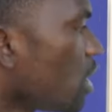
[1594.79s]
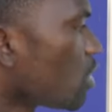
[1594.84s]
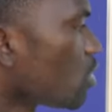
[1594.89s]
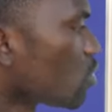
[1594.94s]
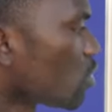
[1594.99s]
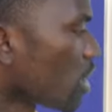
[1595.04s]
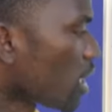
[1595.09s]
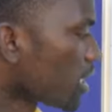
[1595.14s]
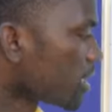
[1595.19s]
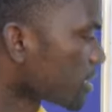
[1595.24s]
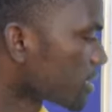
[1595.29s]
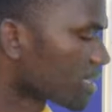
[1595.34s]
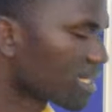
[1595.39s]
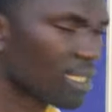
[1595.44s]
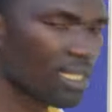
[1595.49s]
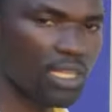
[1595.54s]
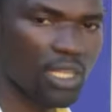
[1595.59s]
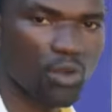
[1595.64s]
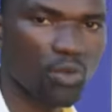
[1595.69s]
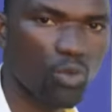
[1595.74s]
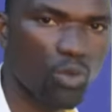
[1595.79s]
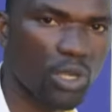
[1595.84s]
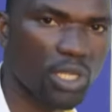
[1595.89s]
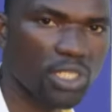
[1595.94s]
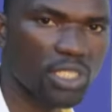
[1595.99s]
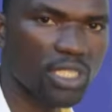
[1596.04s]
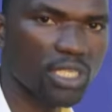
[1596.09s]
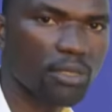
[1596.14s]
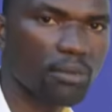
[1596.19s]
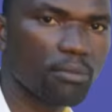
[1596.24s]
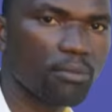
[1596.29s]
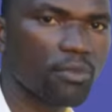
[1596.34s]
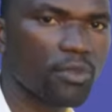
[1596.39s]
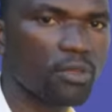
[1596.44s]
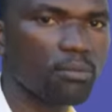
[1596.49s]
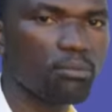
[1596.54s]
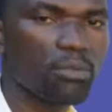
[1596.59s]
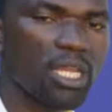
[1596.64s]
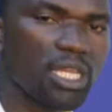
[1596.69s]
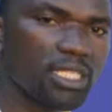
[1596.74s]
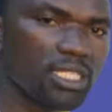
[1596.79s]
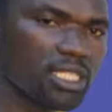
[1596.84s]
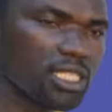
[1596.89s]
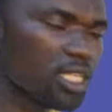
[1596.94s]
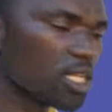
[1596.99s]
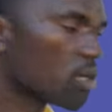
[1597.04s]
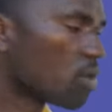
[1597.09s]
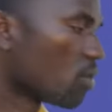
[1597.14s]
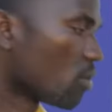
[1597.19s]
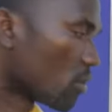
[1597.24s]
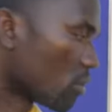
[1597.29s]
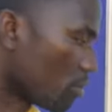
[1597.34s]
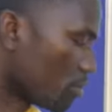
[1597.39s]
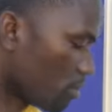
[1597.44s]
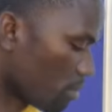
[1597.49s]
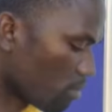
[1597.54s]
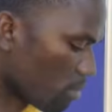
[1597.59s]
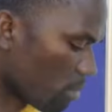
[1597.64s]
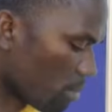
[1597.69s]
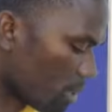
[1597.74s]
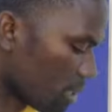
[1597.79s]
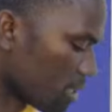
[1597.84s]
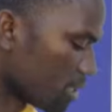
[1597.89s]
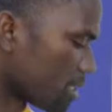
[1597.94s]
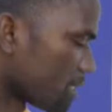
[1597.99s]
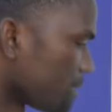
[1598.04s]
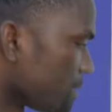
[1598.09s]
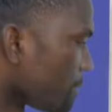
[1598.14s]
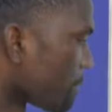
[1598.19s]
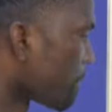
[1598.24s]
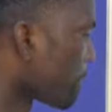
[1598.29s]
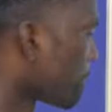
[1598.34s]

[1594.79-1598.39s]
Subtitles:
to answer the question based on probability.